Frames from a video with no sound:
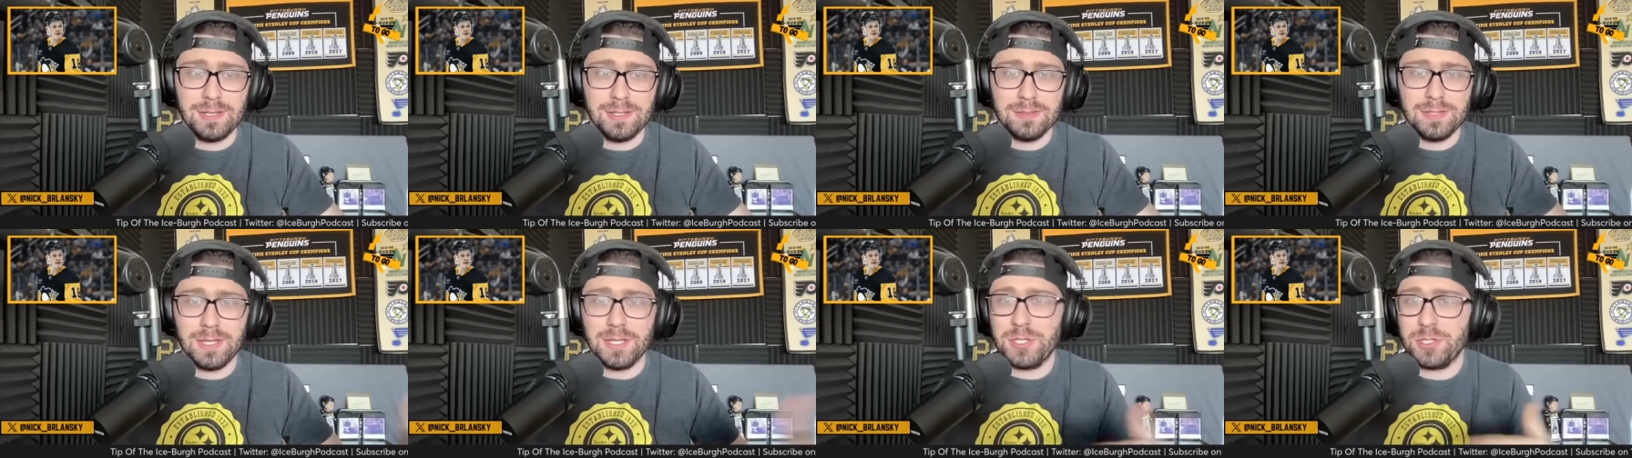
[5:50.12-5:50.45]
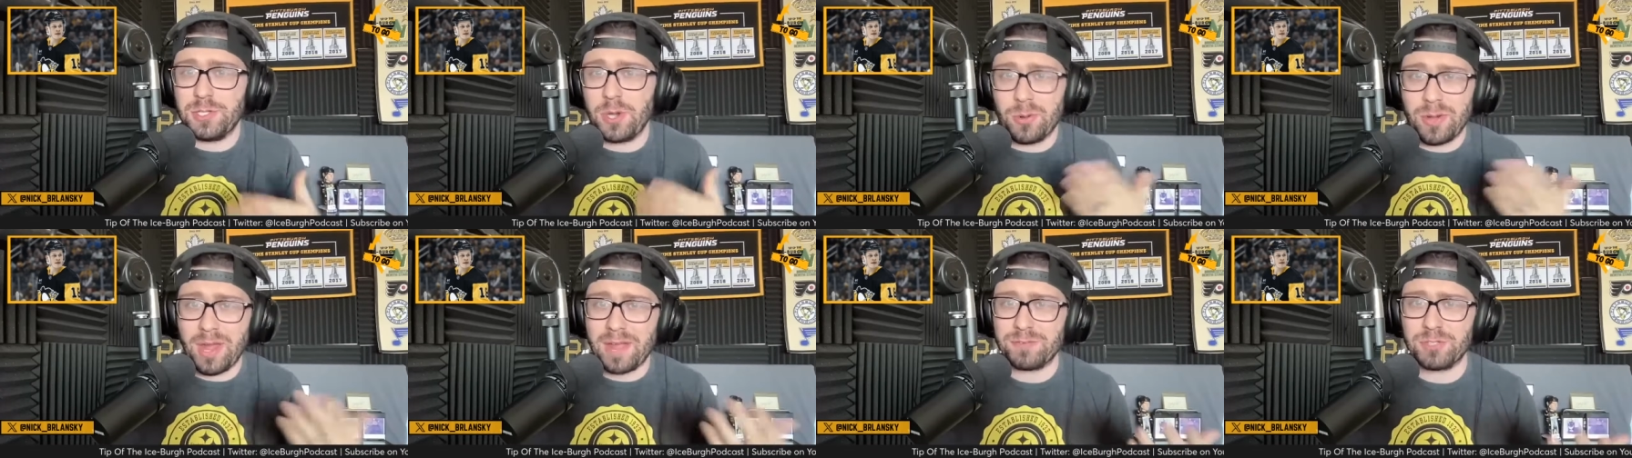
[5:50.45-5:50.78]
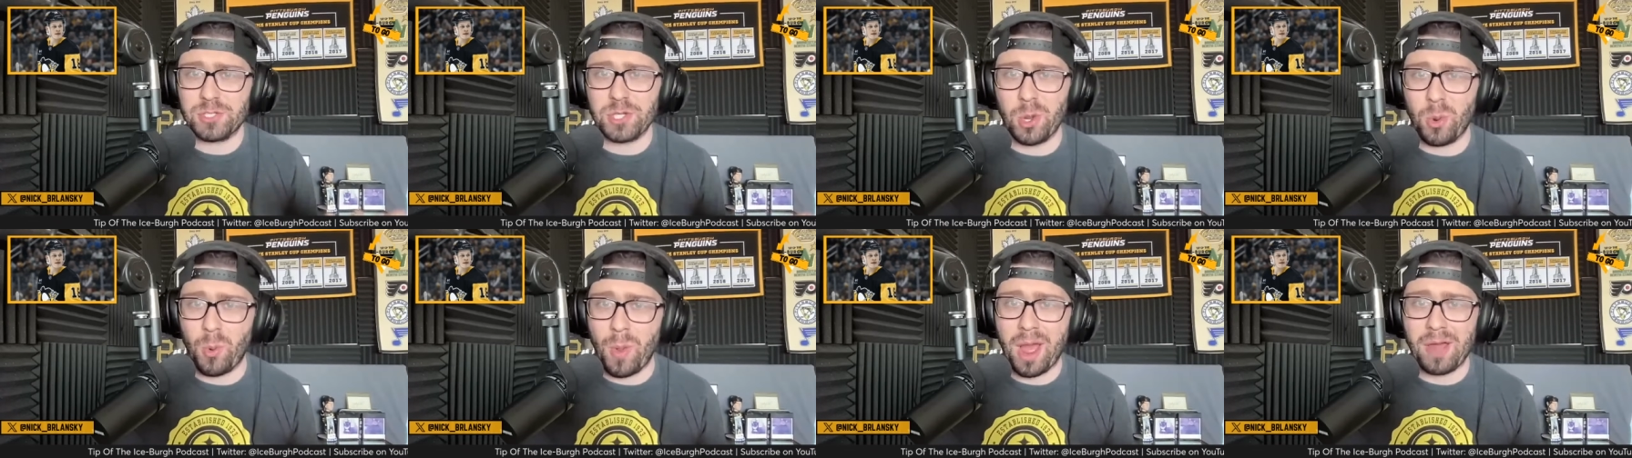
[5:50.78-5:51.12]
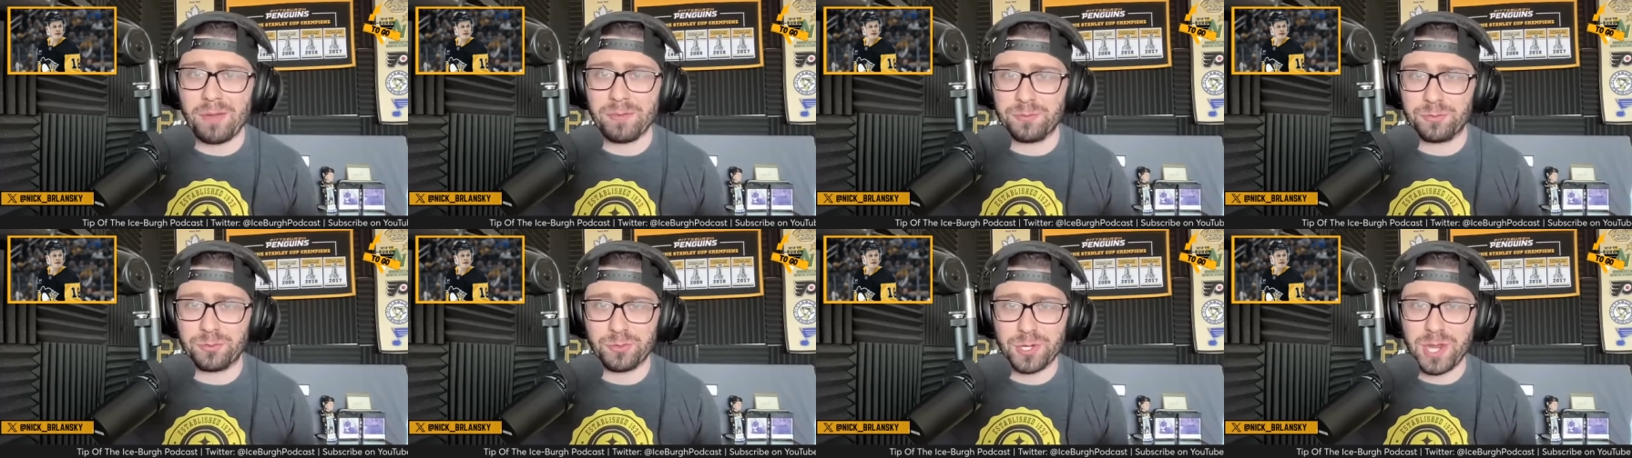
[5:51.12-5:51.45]
Then you don't have to go out
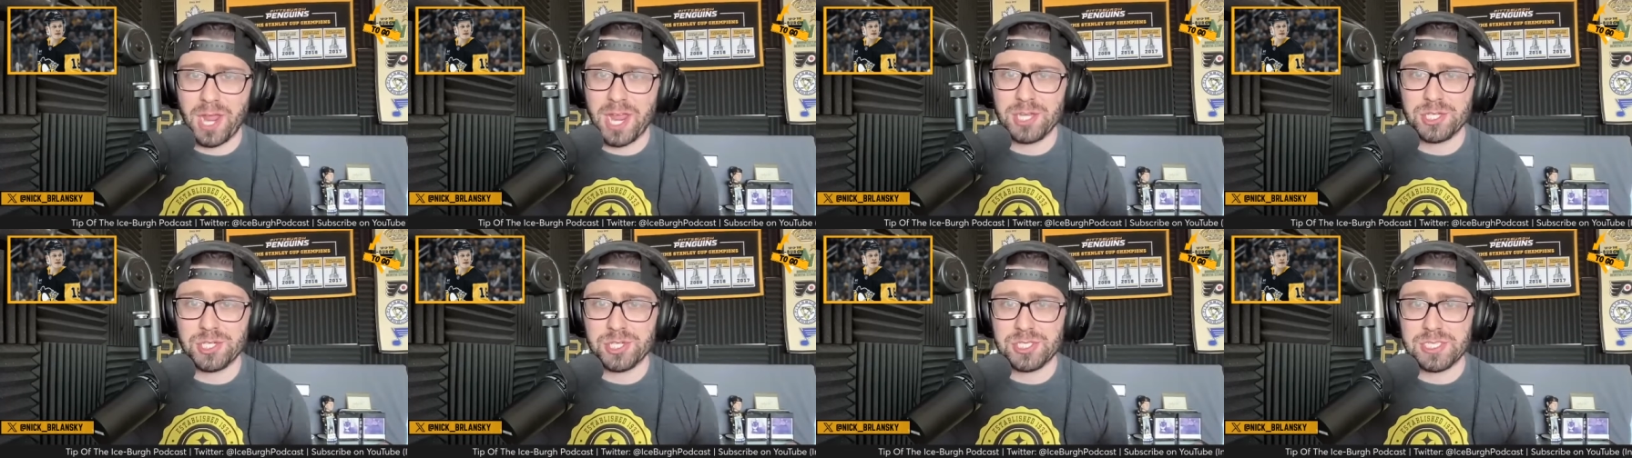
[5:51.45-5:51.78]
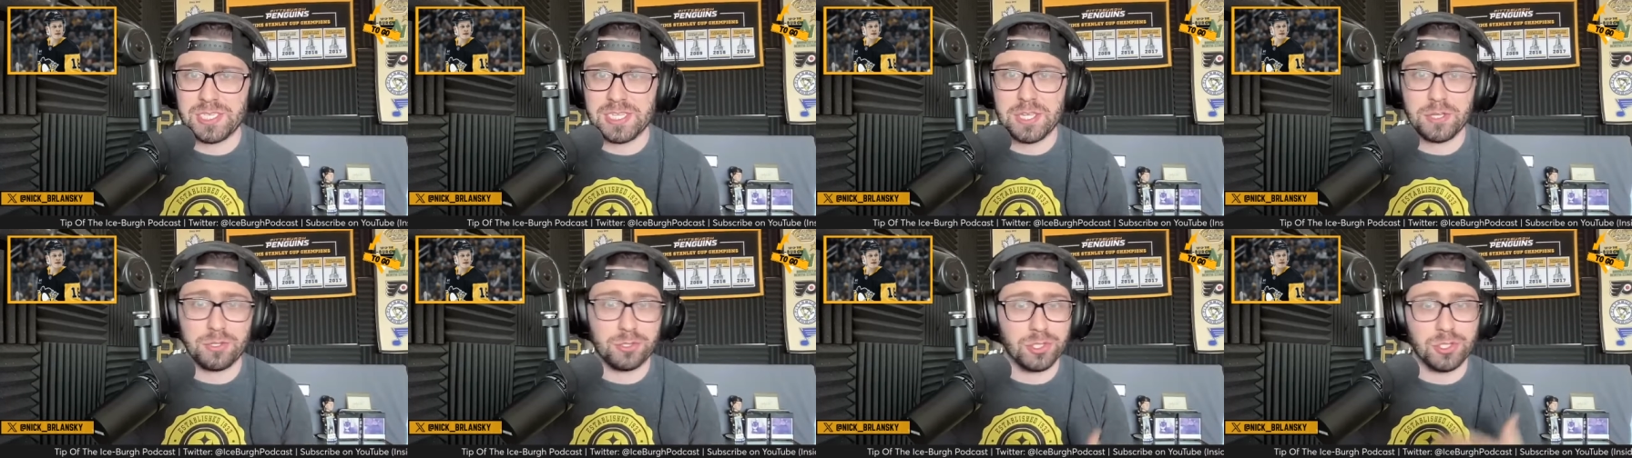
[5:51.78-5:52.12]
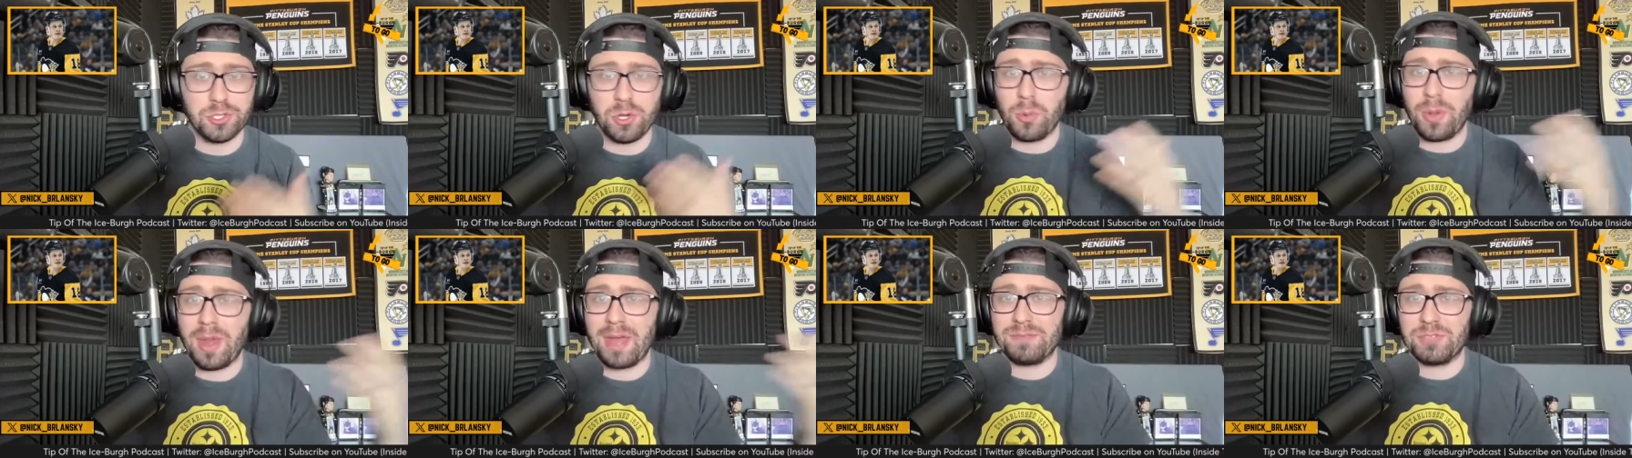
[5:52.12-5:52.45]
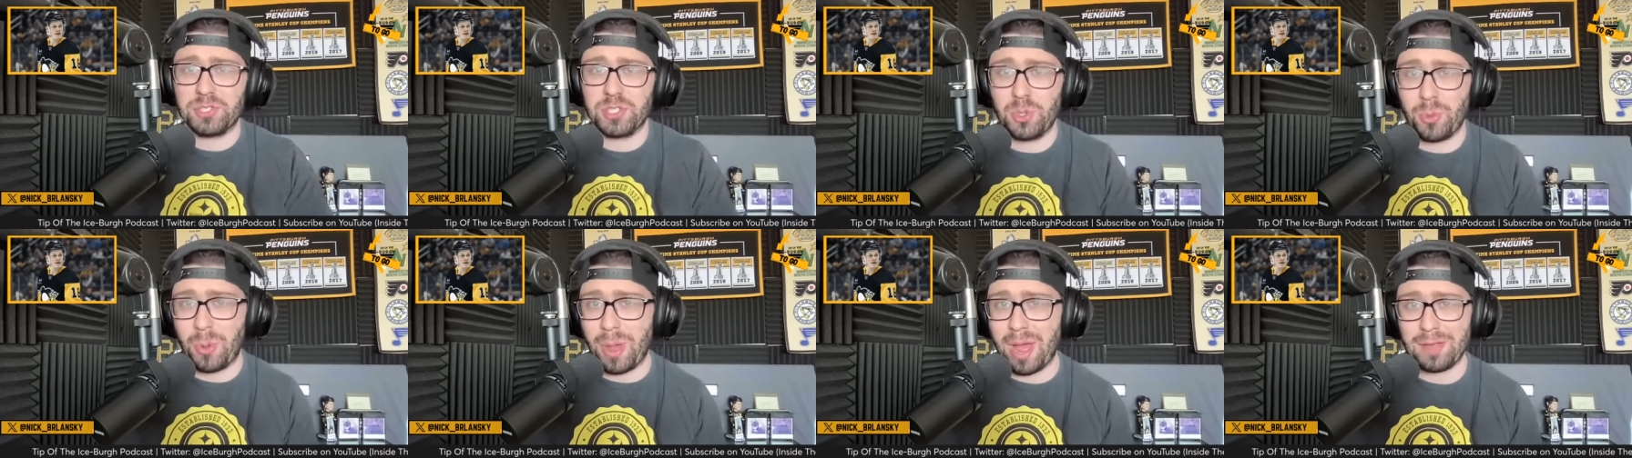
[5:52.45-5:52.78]
in free agency or you don't have to
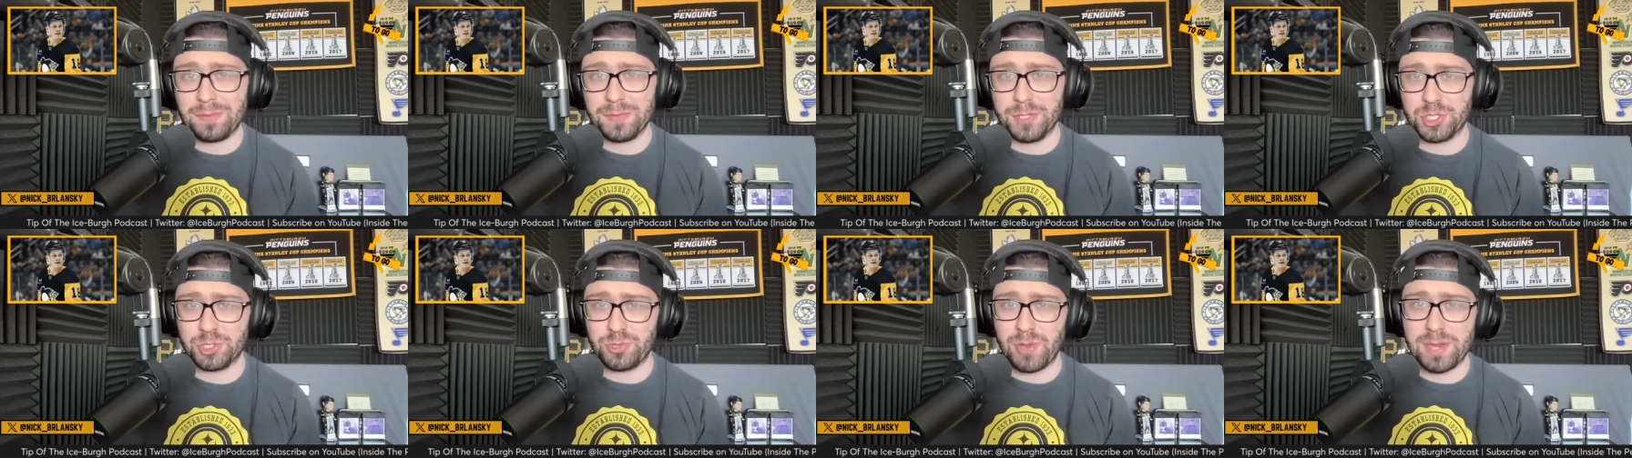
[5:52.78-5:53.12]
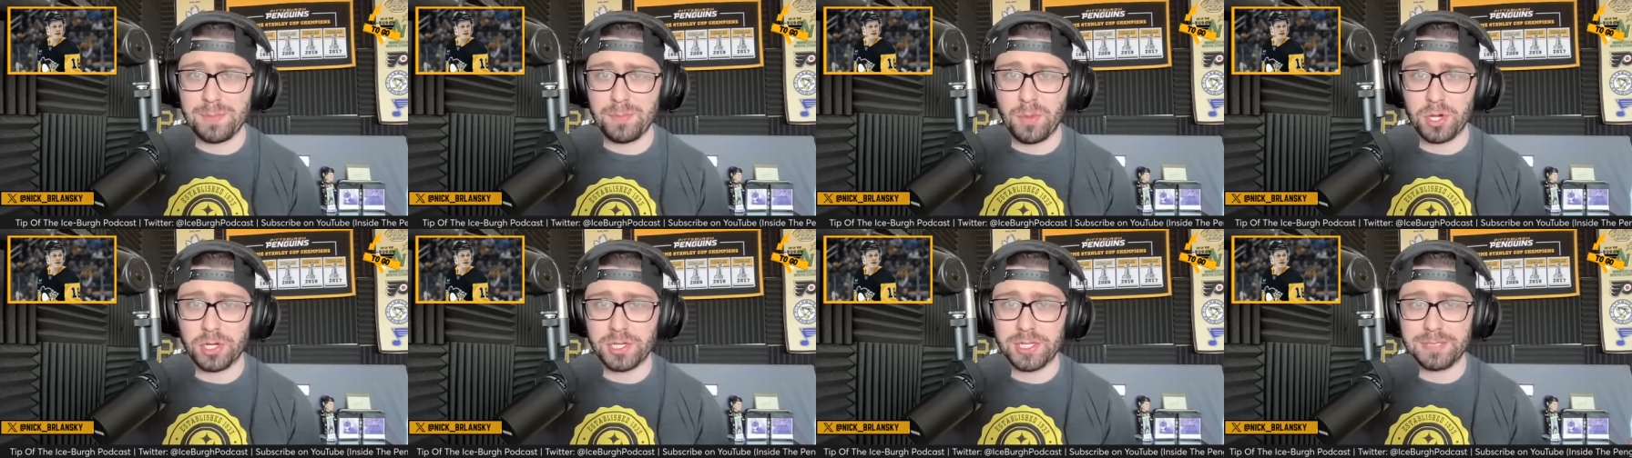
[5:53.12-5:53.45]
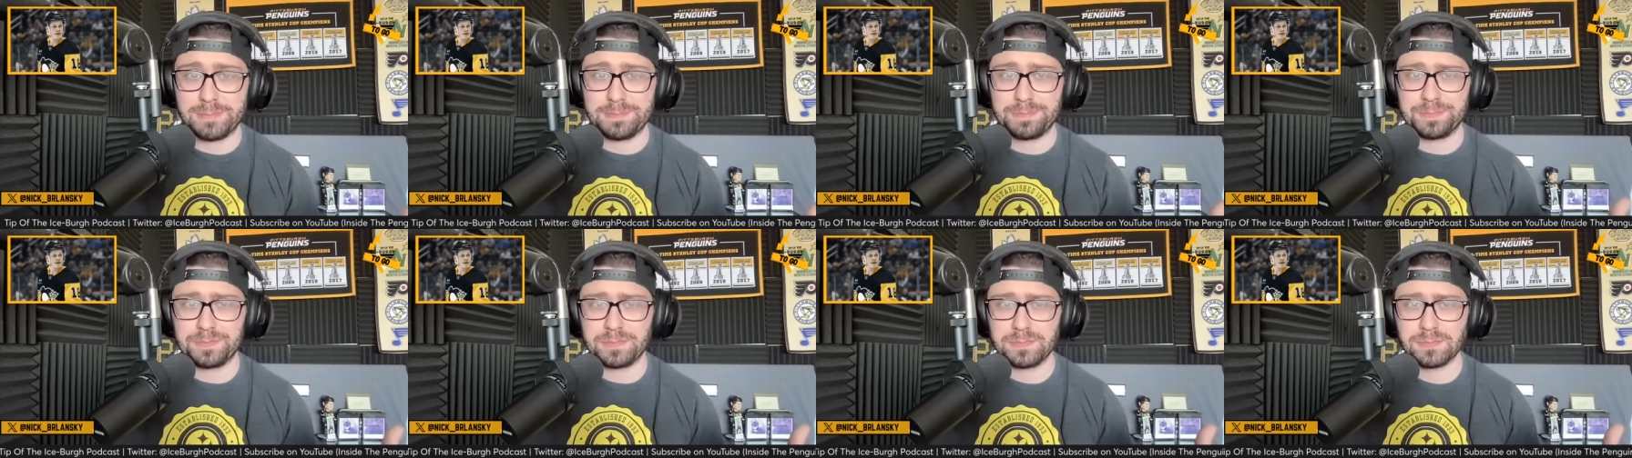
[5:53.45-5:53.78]
go out in the trade market